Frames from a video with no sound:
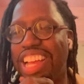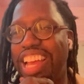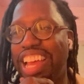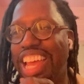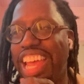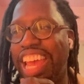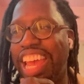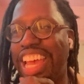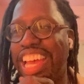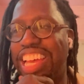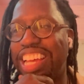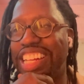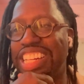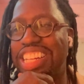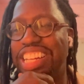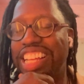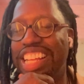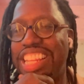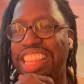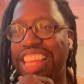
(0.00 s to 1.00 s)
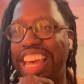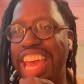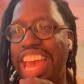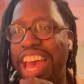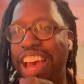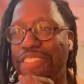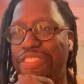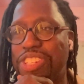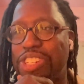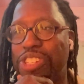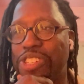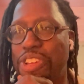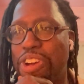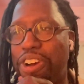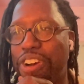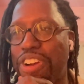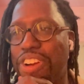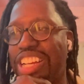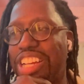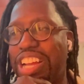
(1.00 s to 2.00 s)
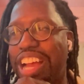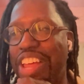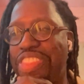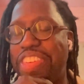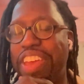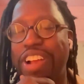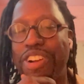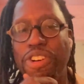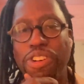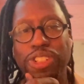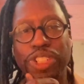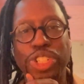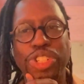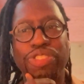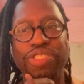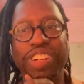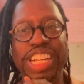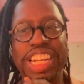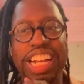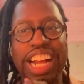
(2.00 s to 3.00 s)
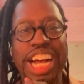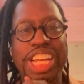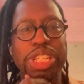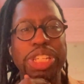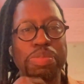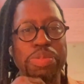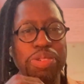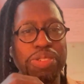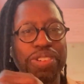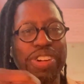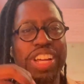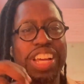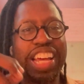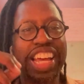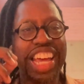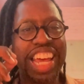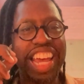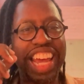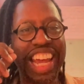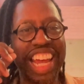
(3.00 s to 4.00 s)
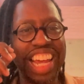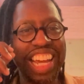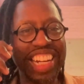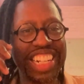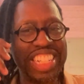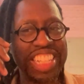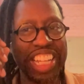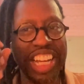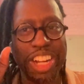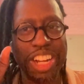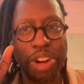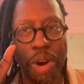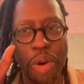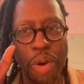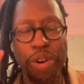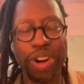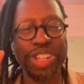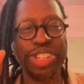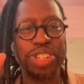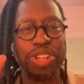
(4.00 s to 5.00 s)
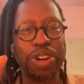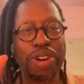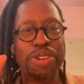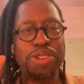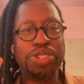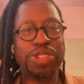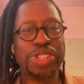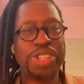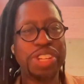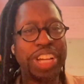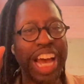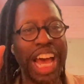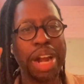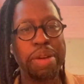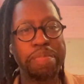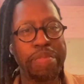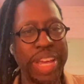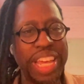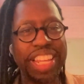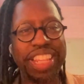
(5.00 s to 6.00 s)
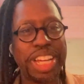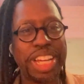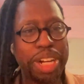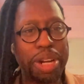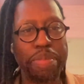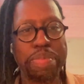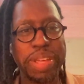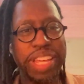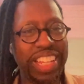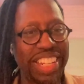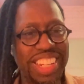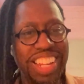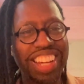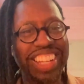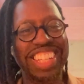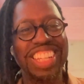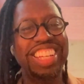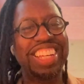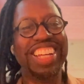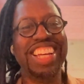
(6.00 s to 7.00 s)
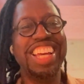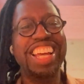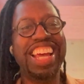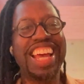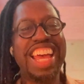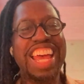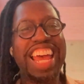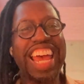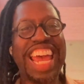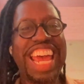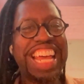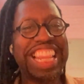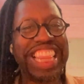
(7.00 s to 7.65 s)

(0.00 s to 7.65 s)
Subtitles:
and they have a song, I think, called Street Gospel. And the chorus goes, "You got to be there to be lucky." And